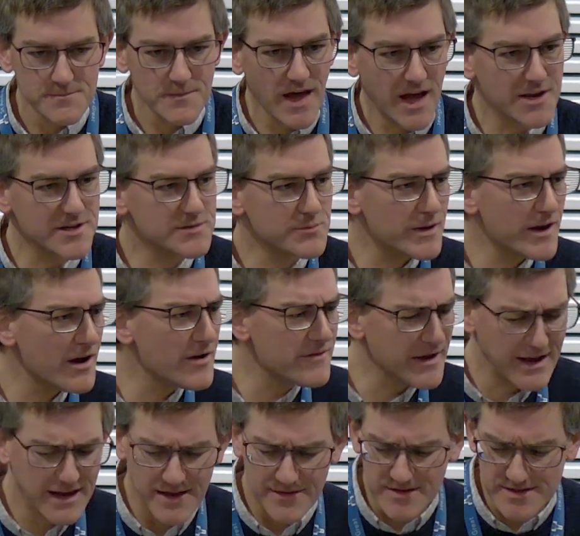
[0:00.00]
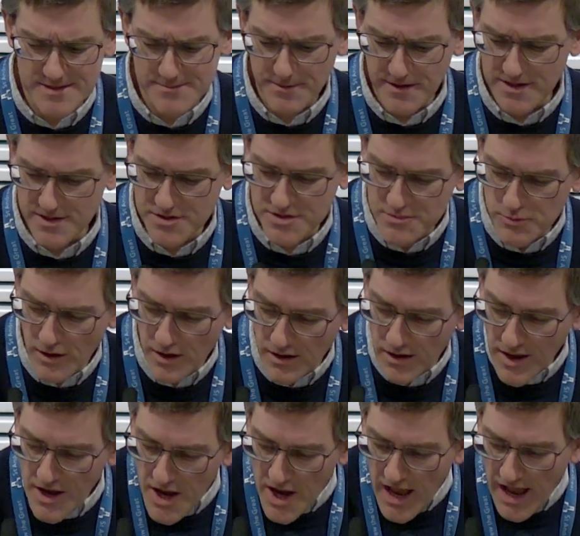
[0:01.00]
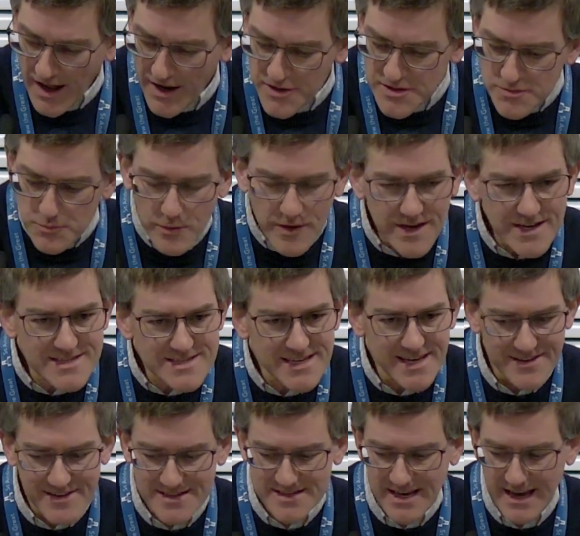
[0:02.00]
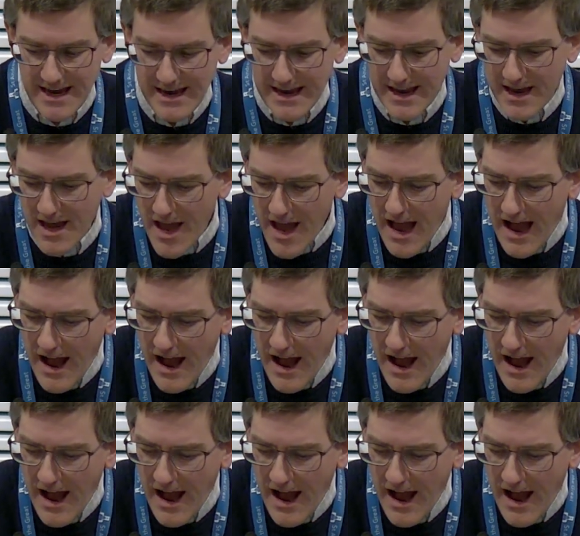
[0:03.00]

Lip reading: And as we overhear this speech as well, and as we see this king,